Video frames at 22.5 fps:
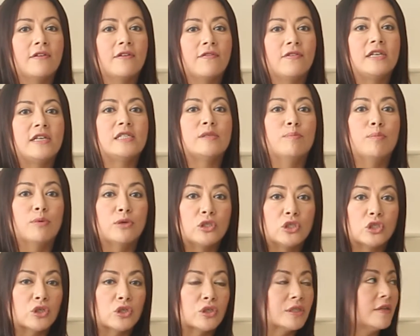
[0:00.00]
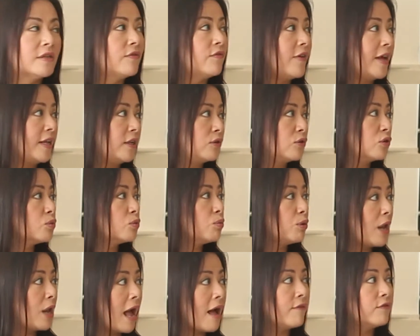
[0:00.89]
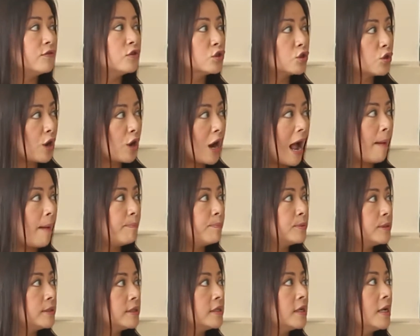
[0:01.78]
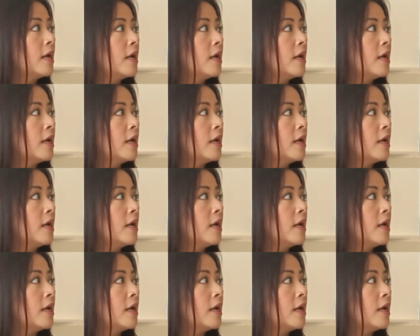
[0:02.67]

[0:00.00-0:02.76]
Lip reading: of these butchers and vendors would have scraps.